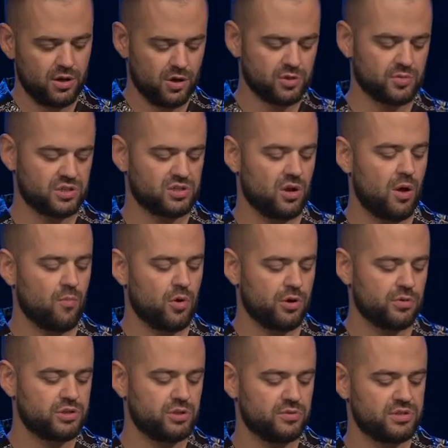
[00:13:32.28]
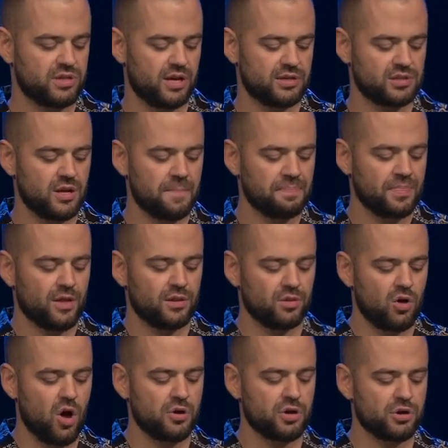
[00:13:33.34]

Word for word: Here's what Psalm one oh two says. "Long